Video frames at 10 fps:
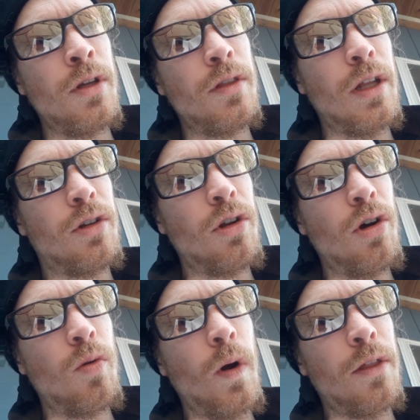than to
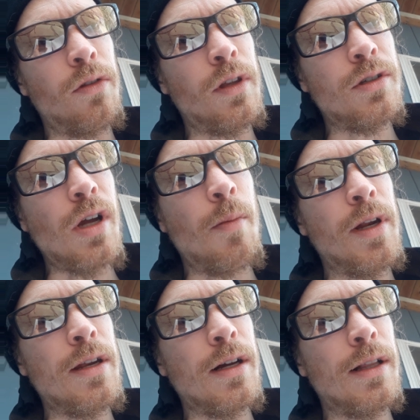know whether this
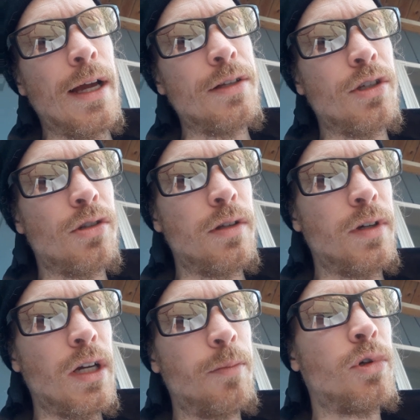dominating class is
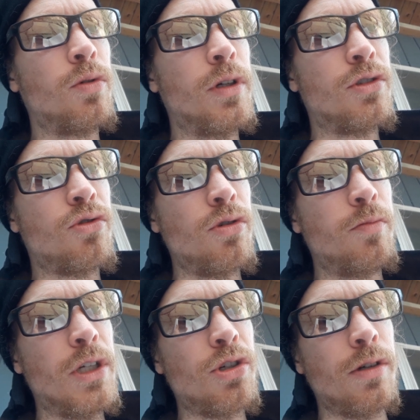living up to its true
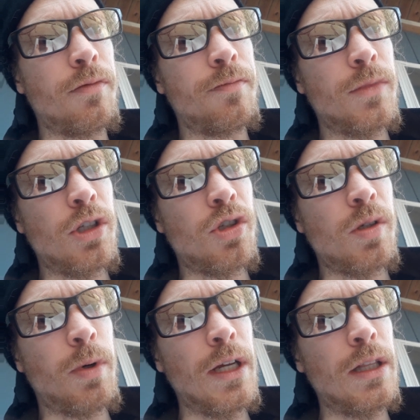mission.
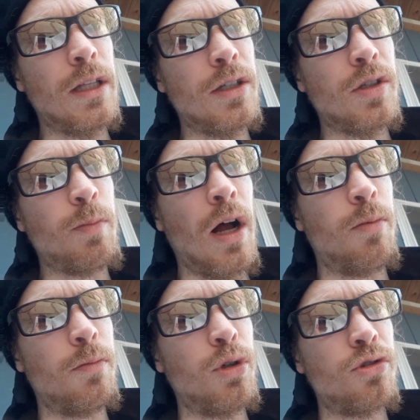Despite this
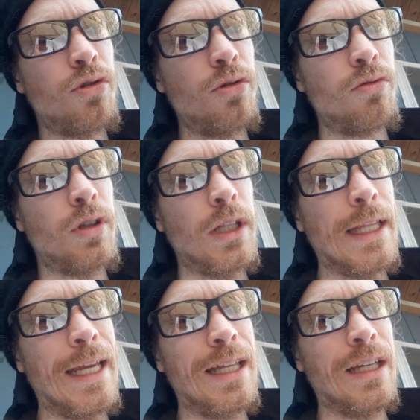palpable truth, the
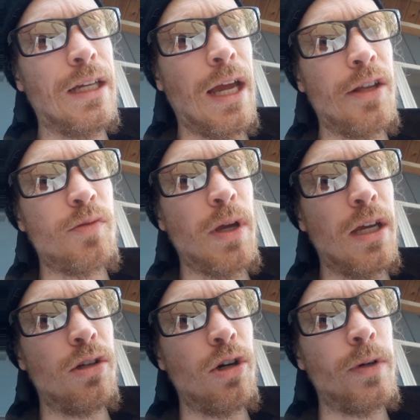laity has
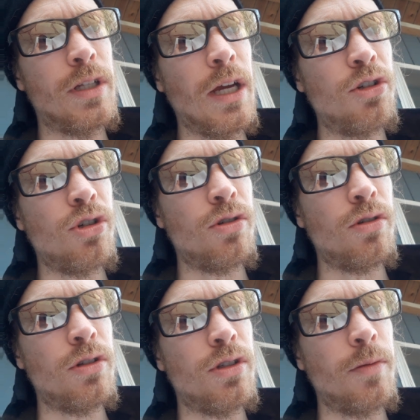paid no attention to
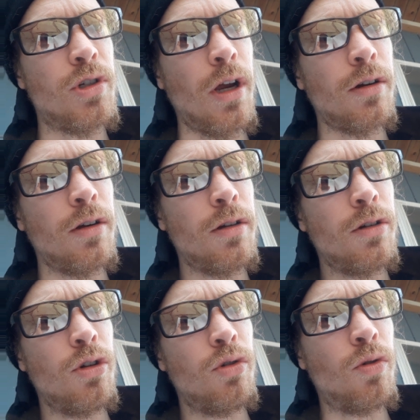the subject,
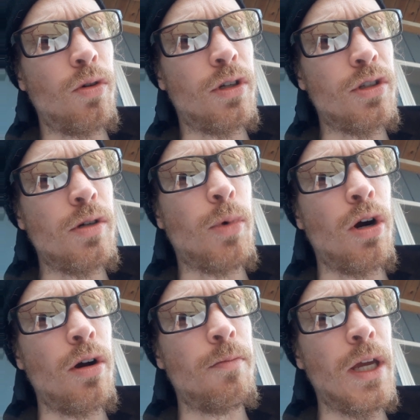nor does the
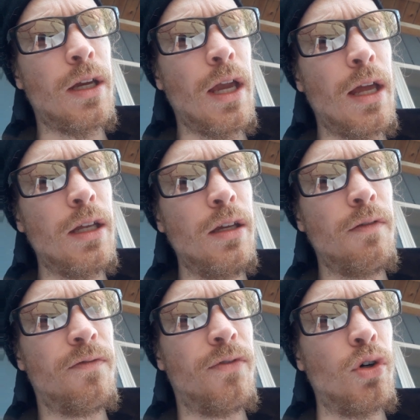bar make any
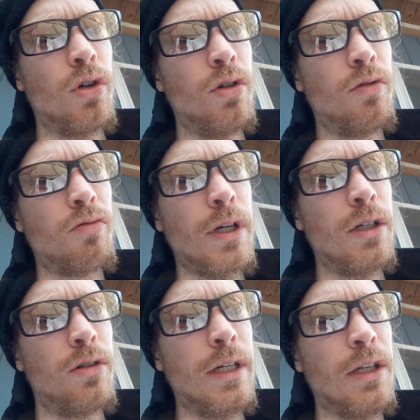full,
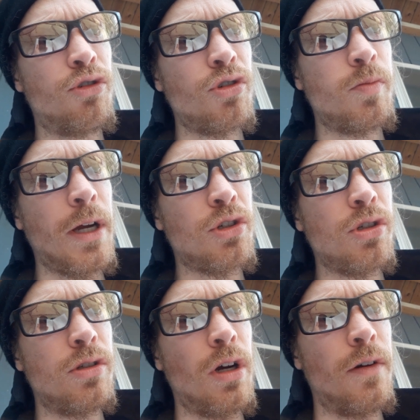real
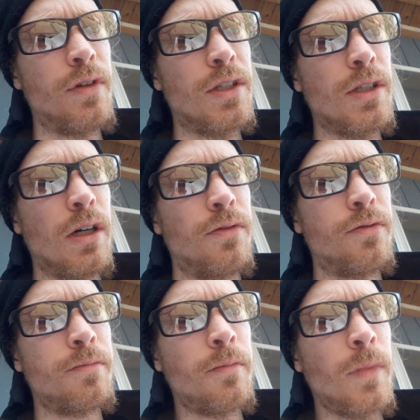introspection of itself.
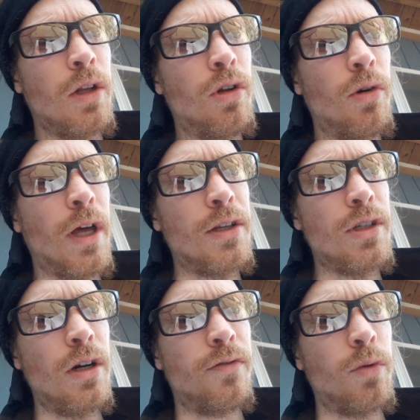Know
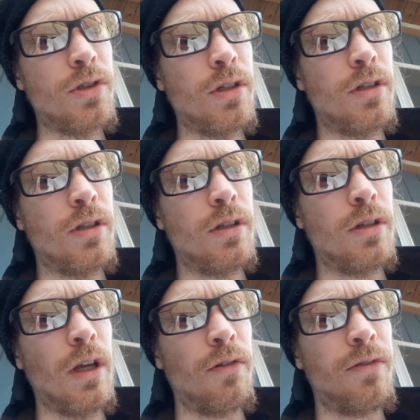thyself was the
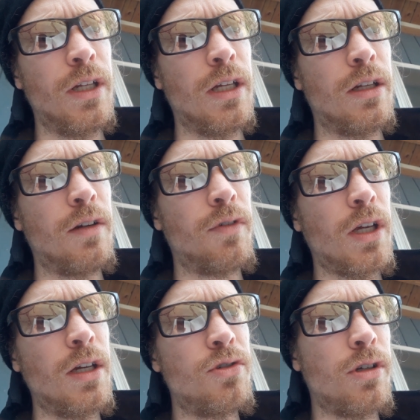Delphinian
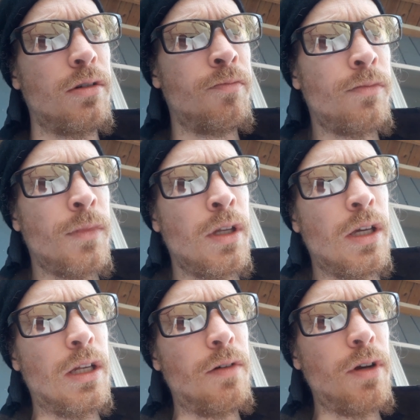invocation.
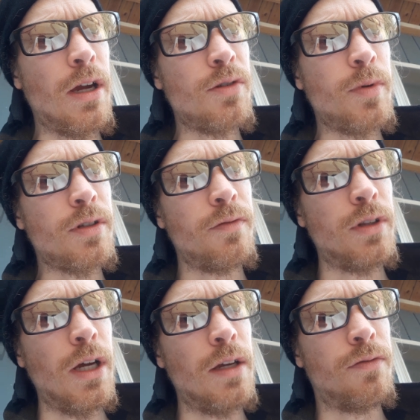In every aspect of
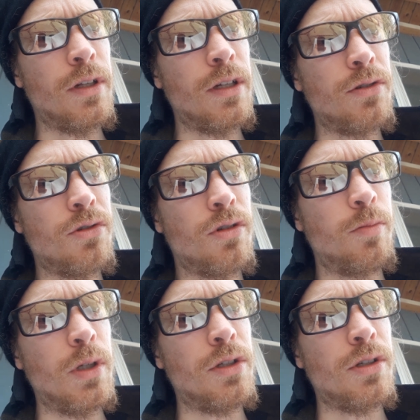life, it is to
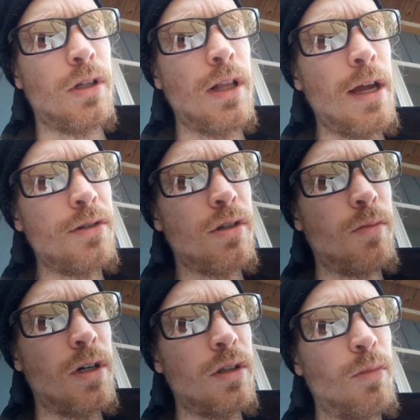be classed
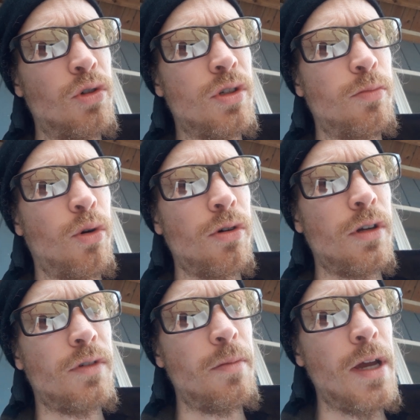among the most important
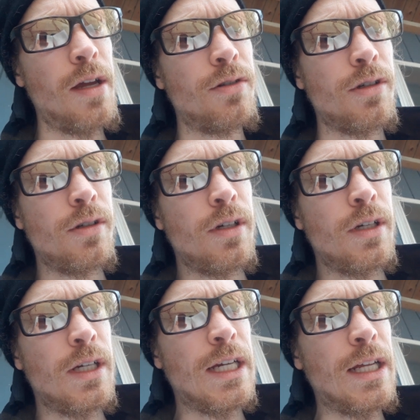of commands.
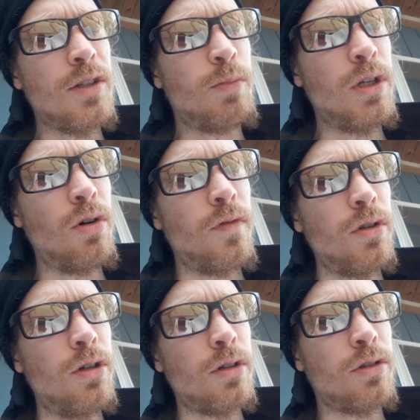It has been
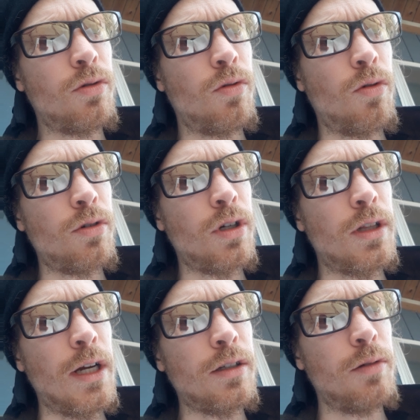overlooked or
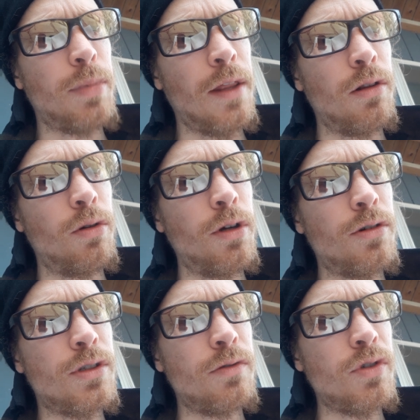neglected by the
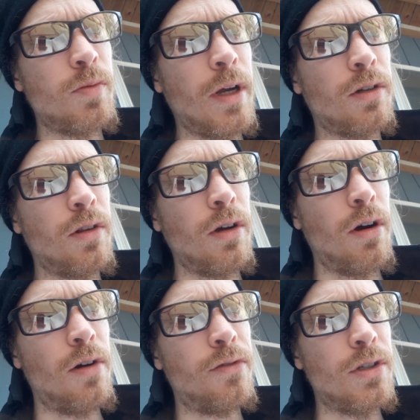lawyers in respect to their
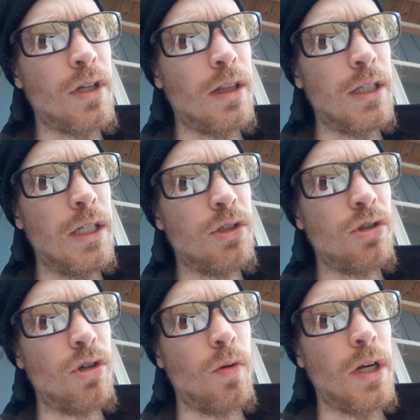office. At least
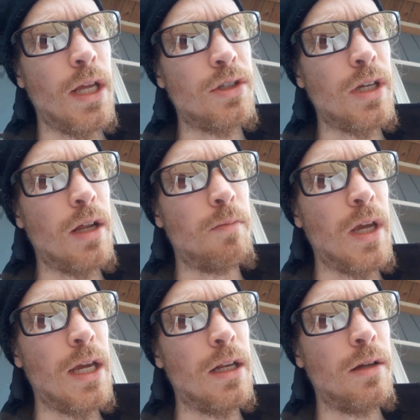no one has yet
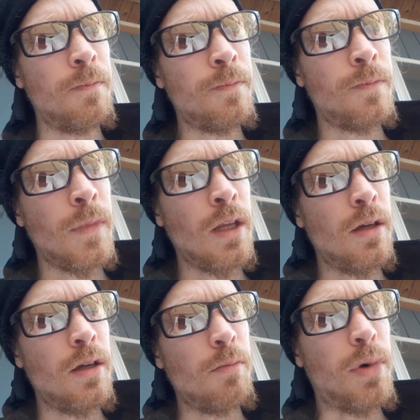made
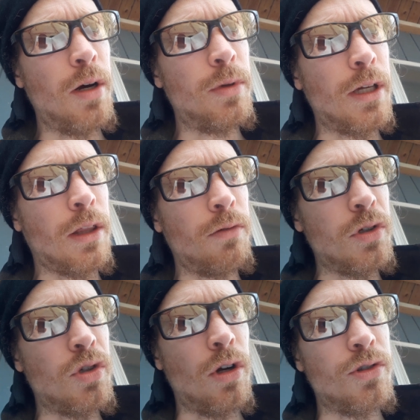public the
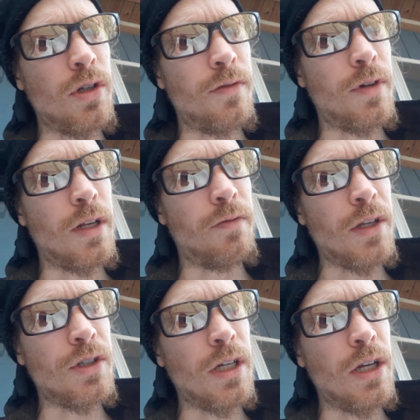results of an
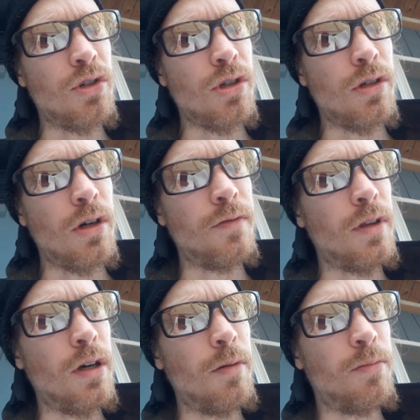investigation of
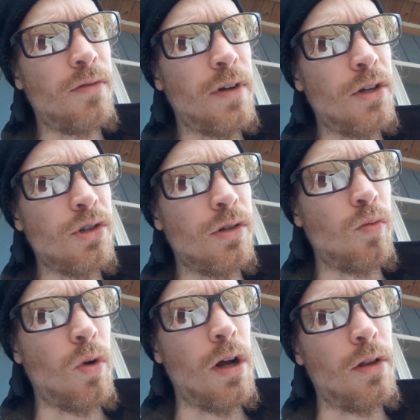the
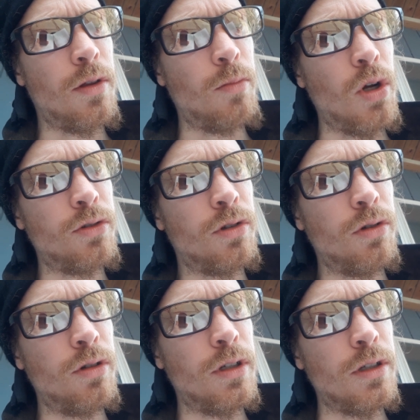profession, while the
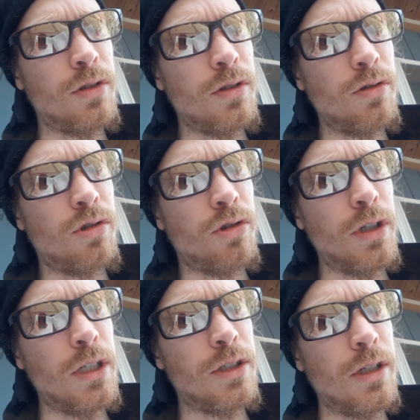multitudinous
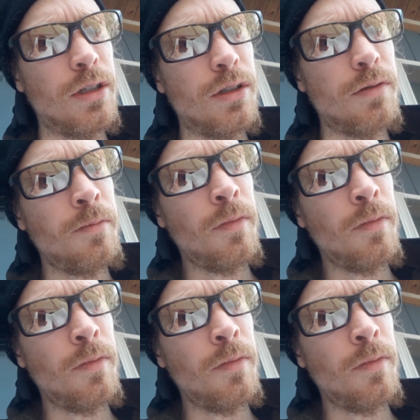treatises